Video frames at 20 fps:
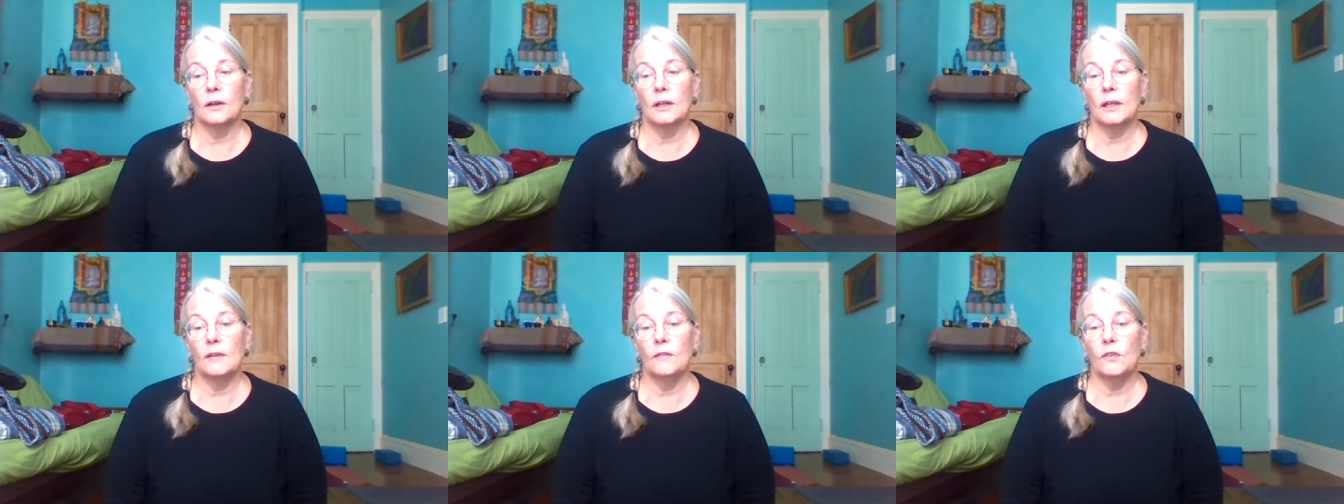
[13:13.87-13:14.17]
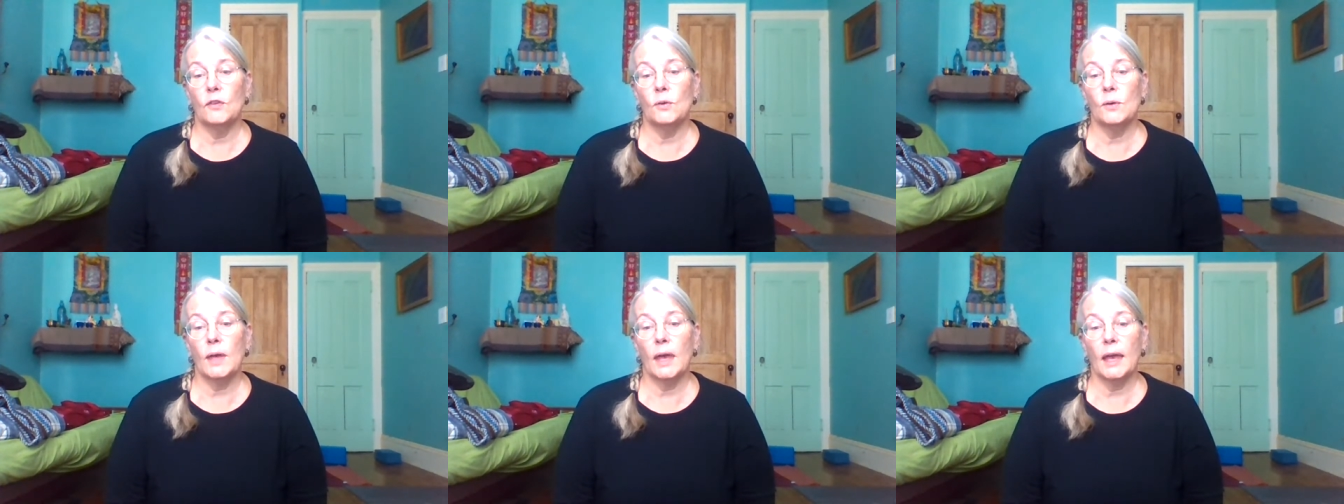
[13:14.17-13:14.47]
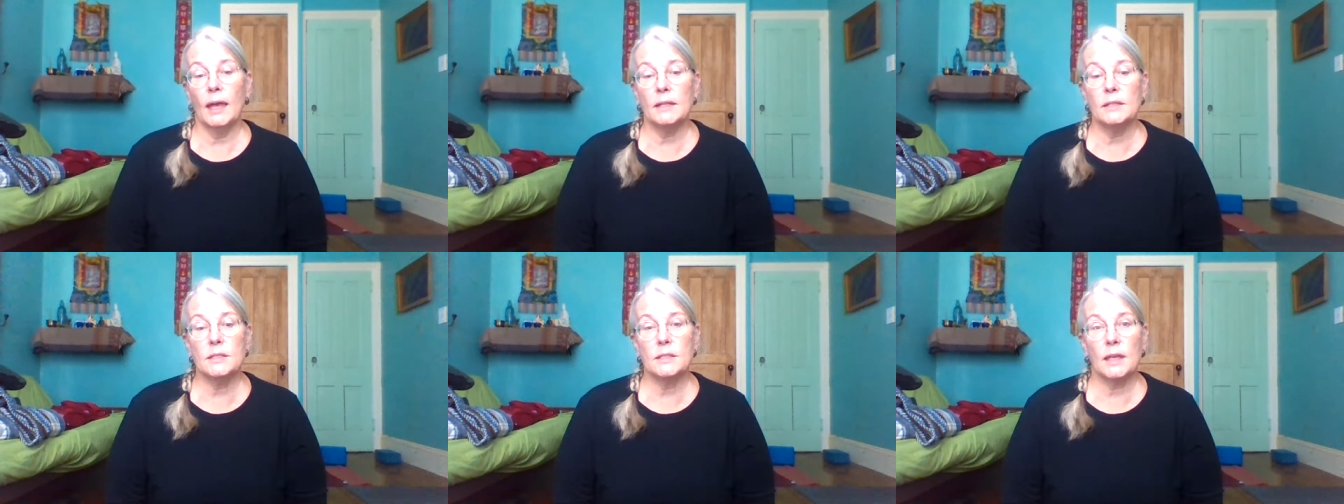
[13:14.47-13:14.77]
If you
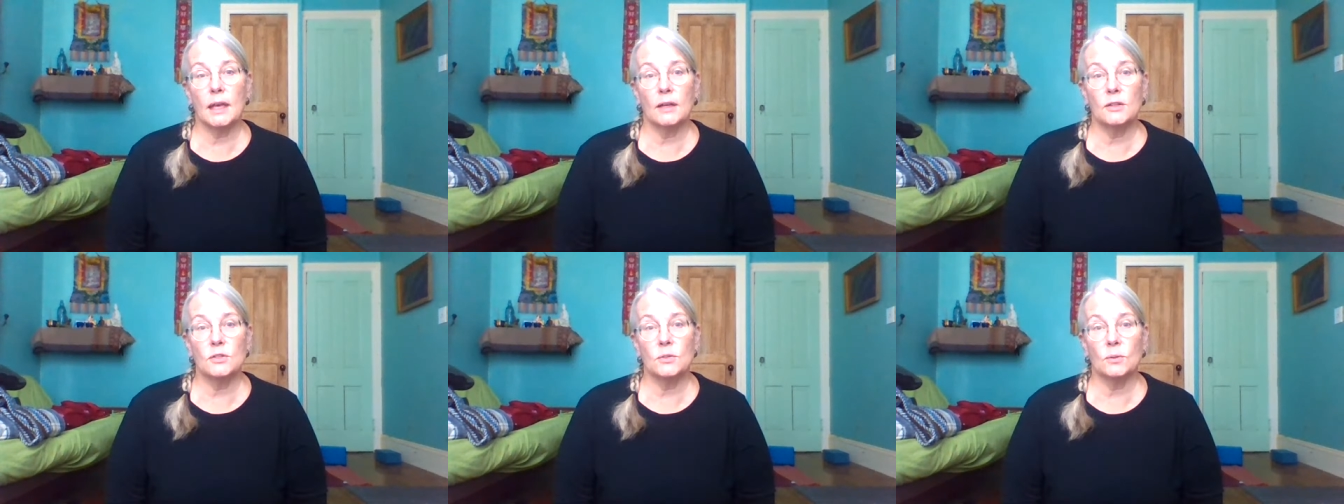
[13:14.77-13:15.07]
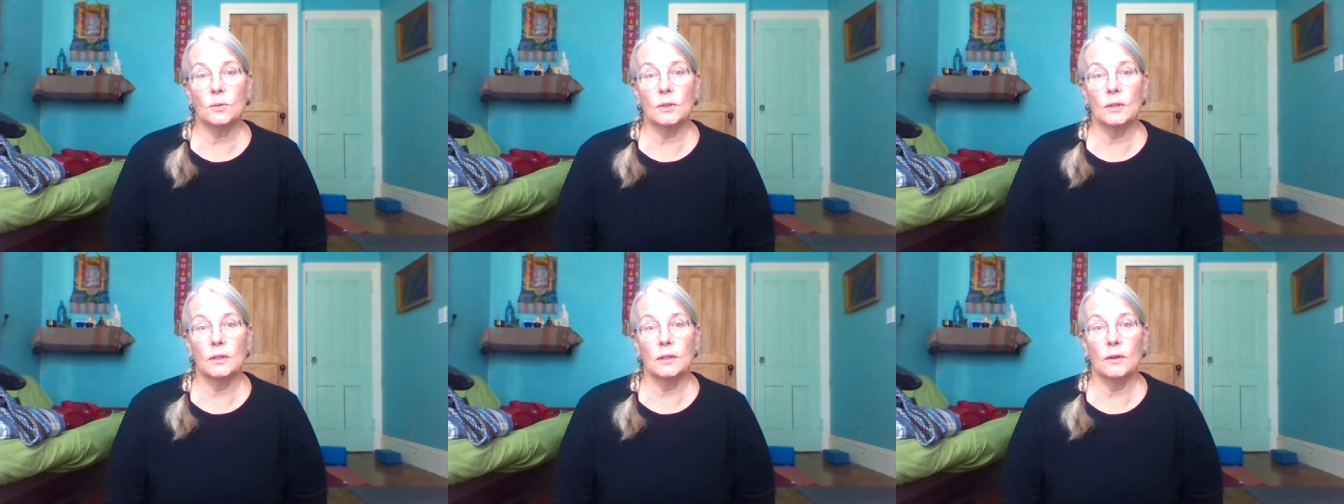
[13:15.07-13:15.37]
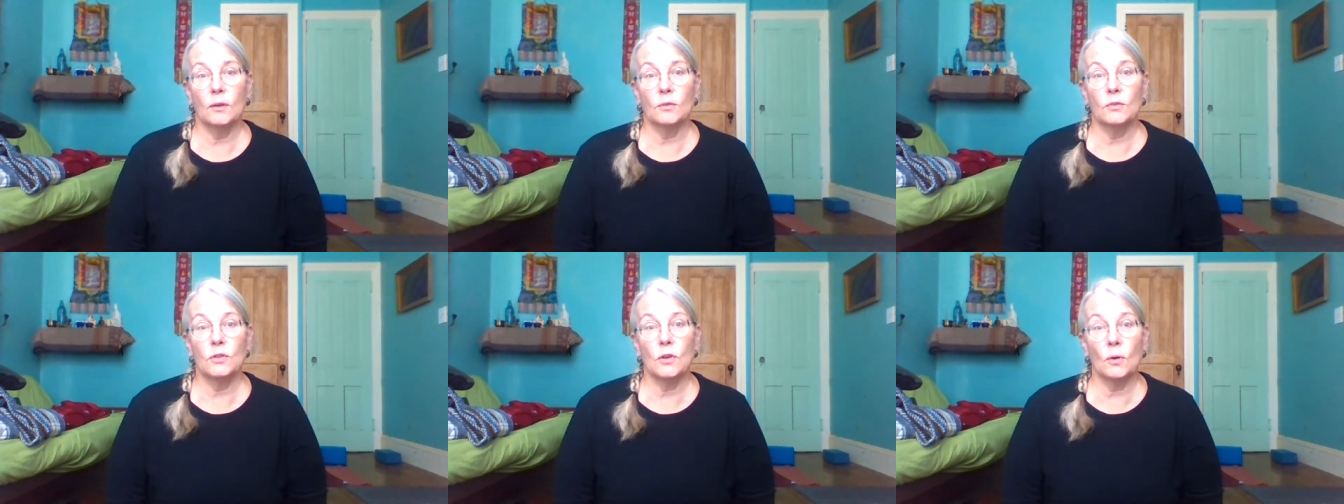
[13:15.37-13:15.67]
can't schedule it
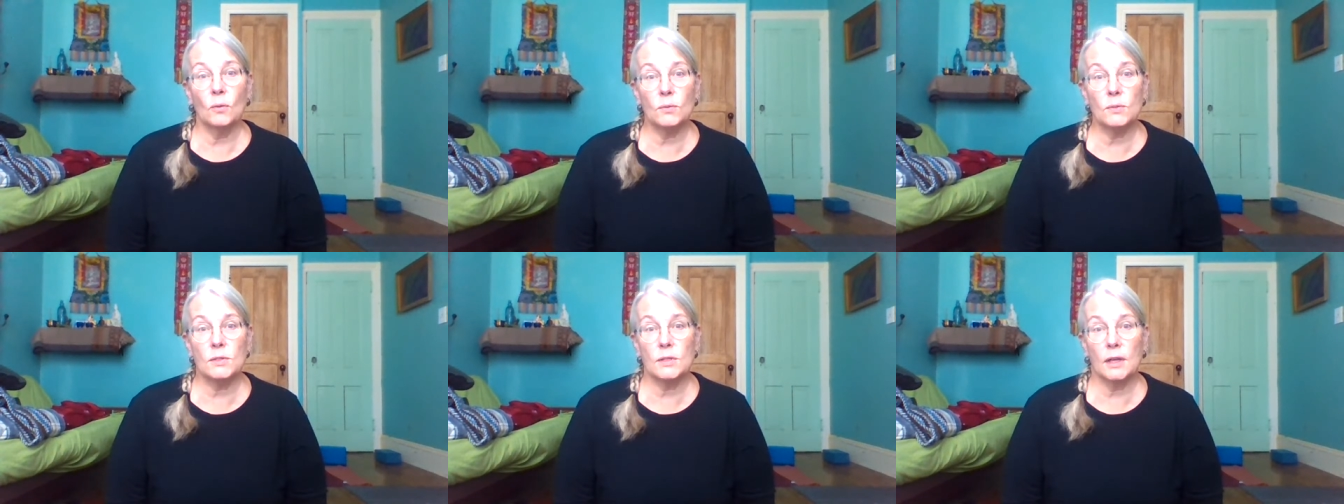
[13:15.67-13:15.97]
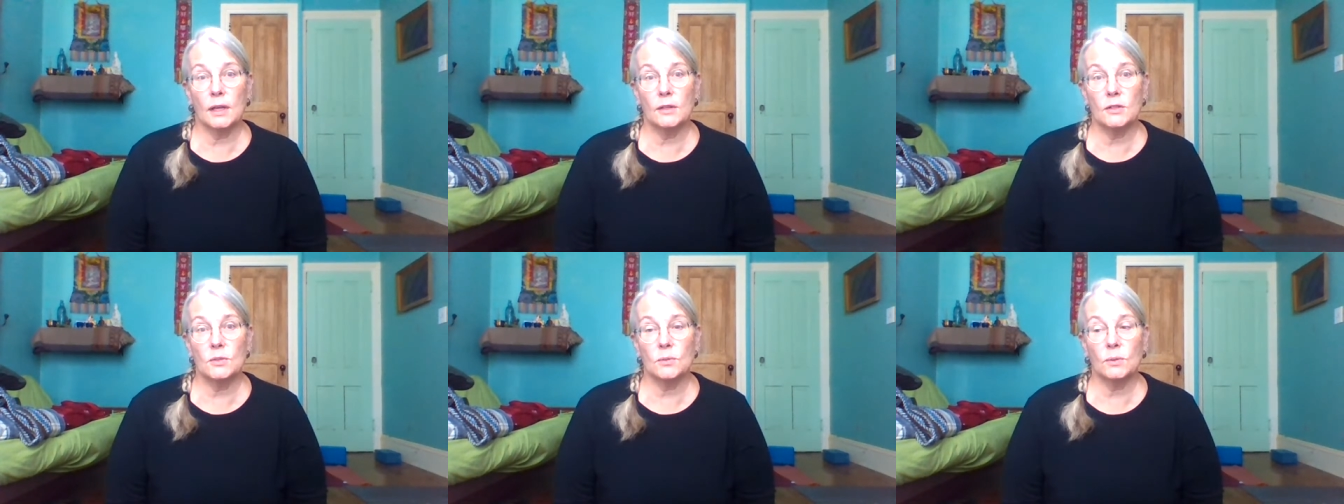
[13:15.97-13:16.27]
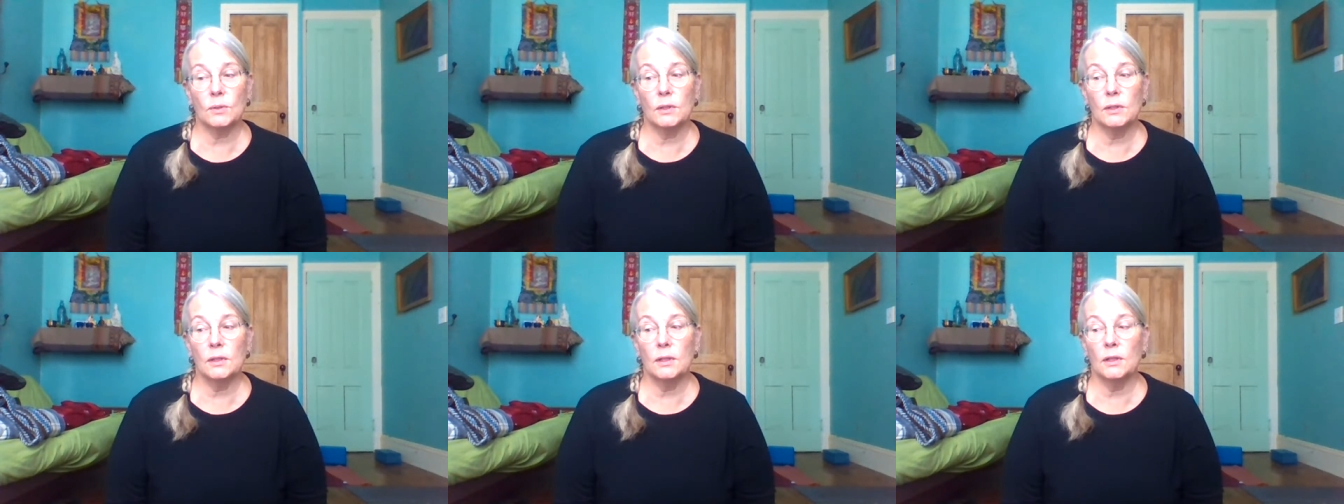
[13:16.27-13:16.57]
or don't
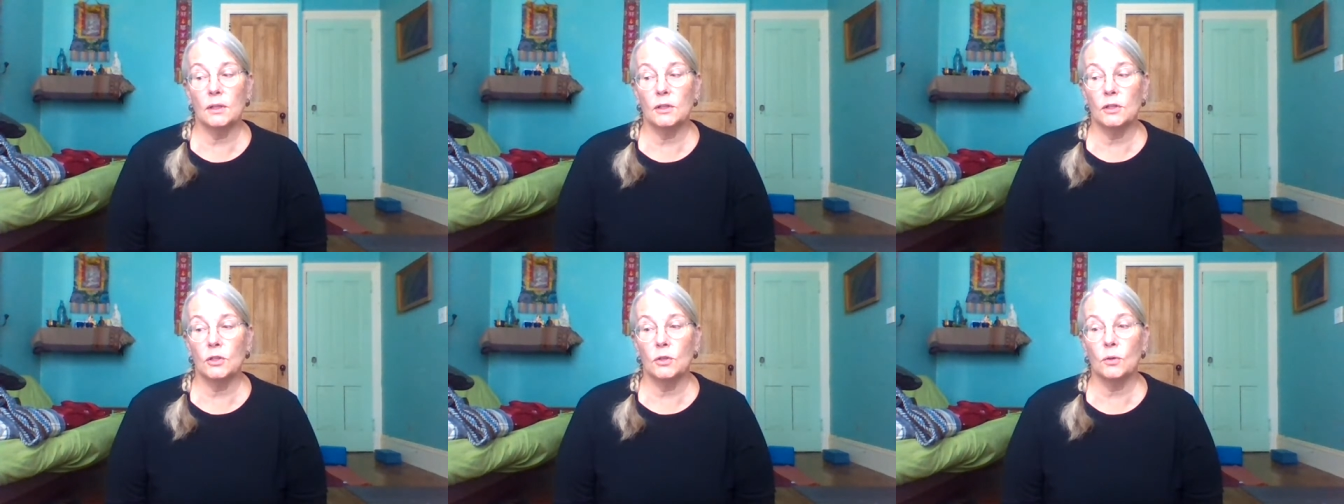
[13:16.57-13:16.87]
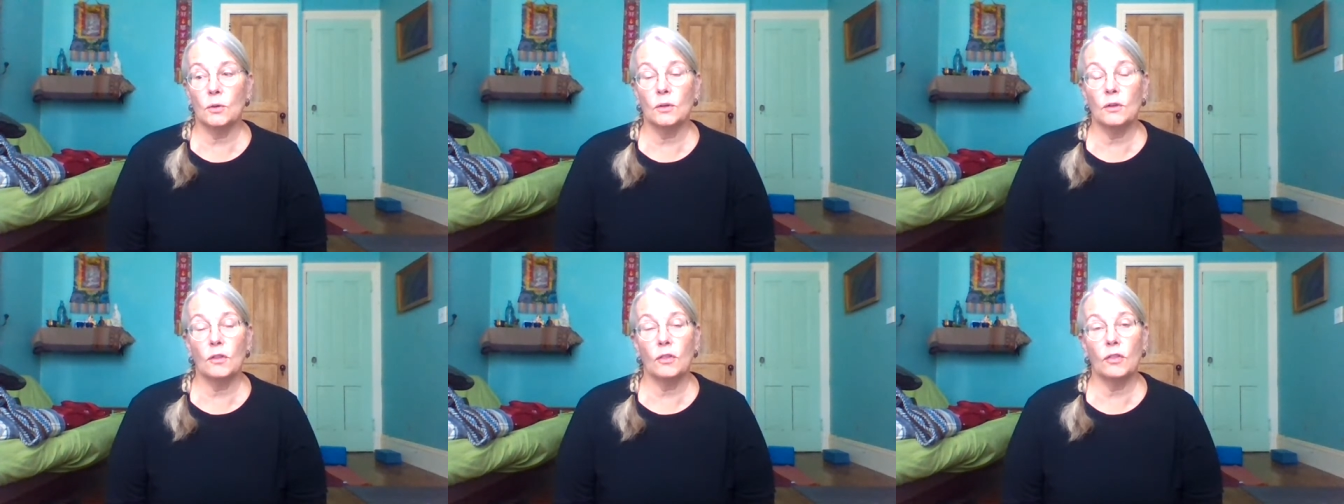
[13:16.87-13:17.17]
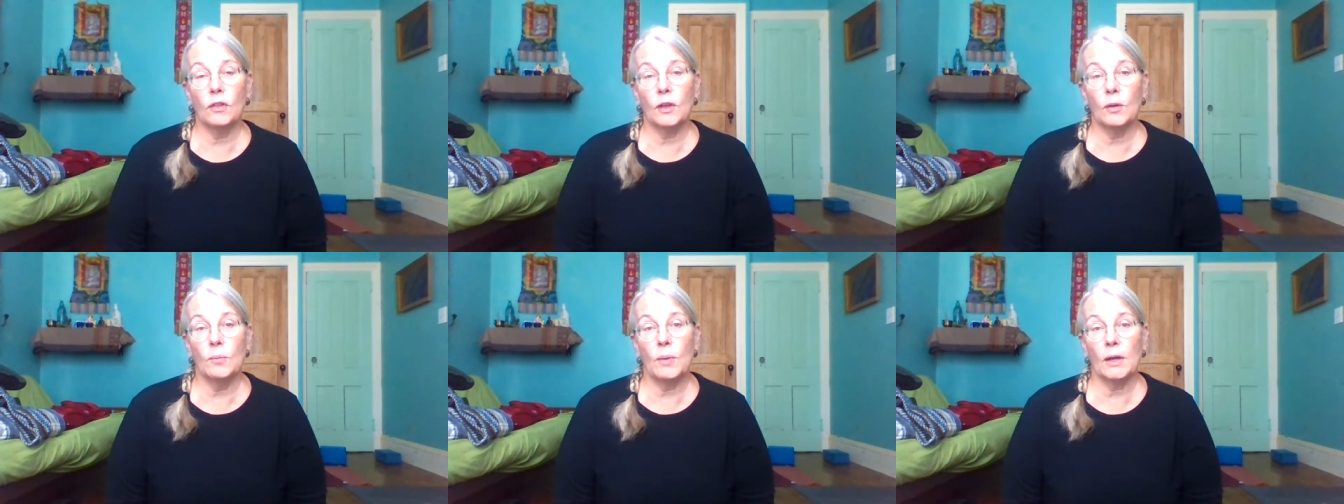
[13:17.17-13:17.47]
schedule it, you're going to
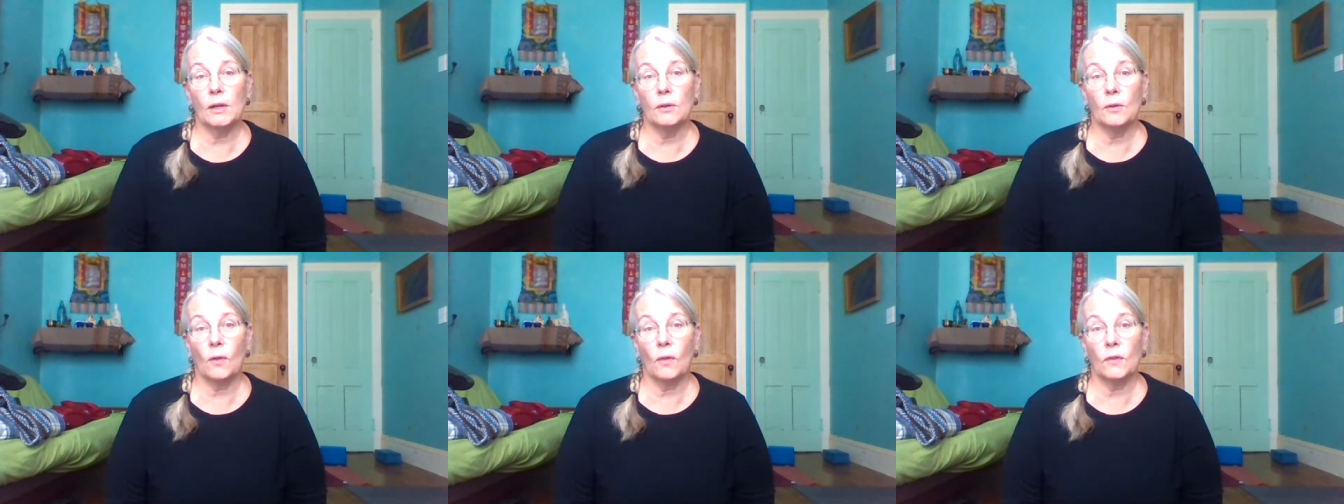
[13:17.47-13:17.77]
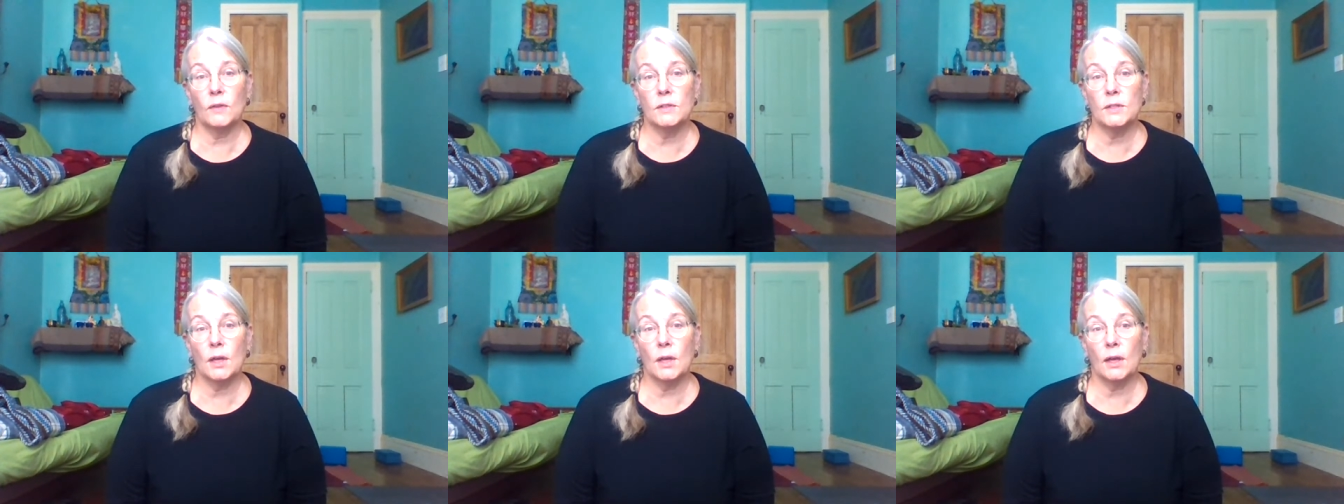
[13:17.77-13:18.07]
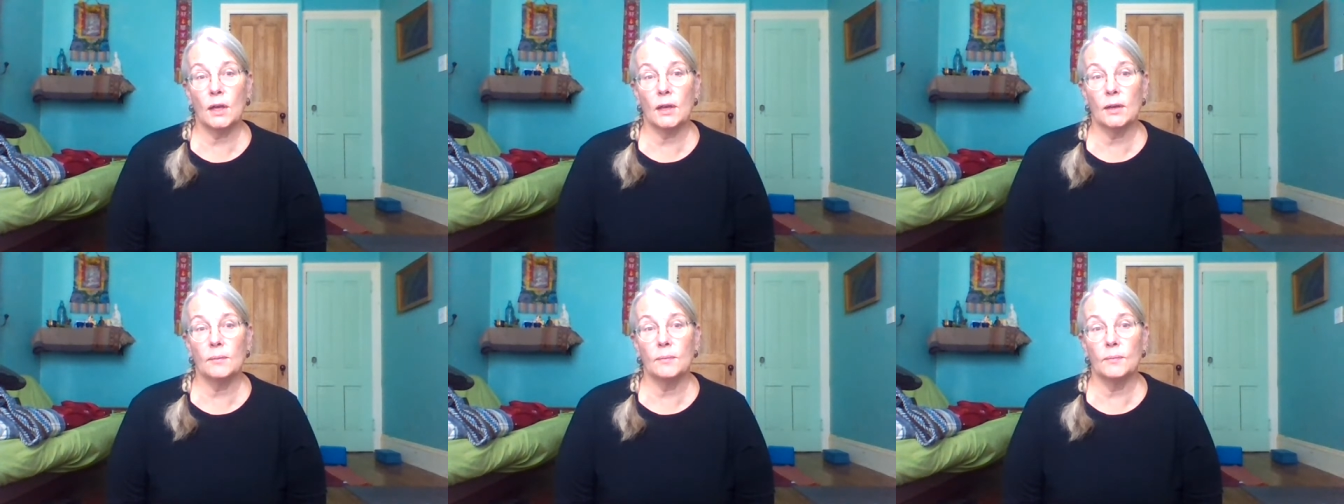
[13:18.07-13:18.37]
think about it all the
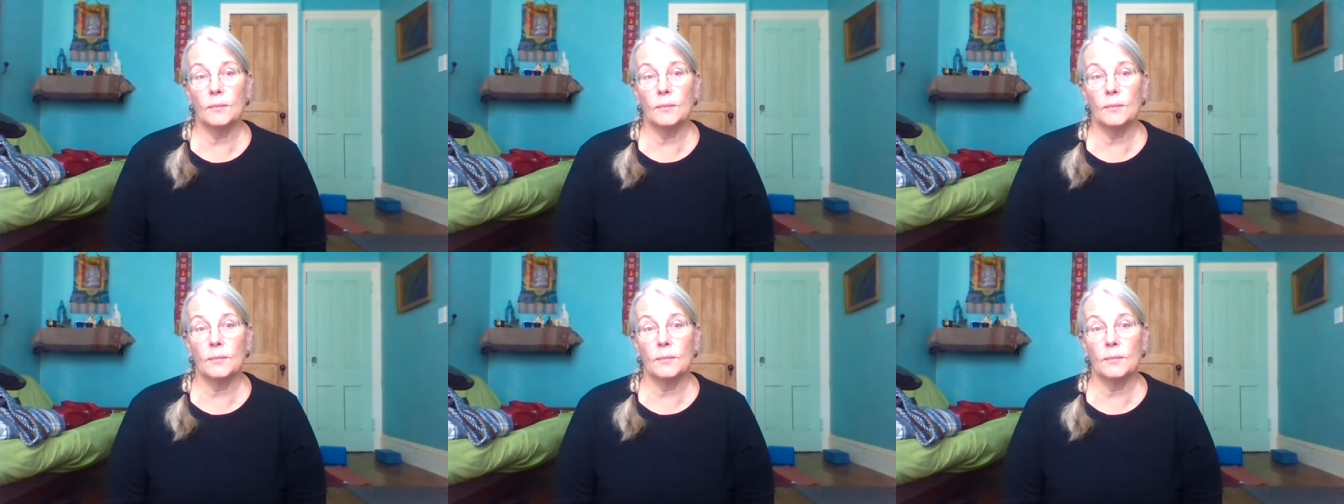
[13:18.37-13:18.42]
time.